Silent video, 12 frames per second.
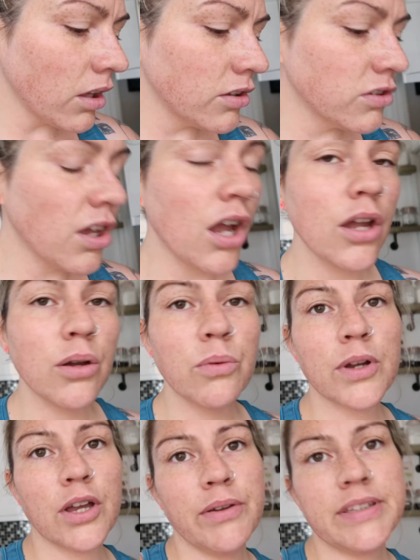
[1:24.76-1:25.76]
So
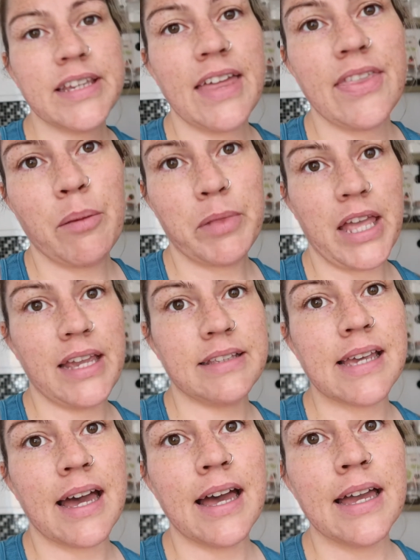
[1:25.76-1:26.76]
we're going to get them
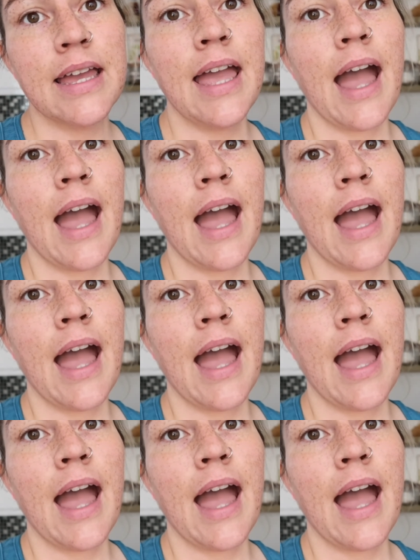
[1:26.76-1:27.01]
later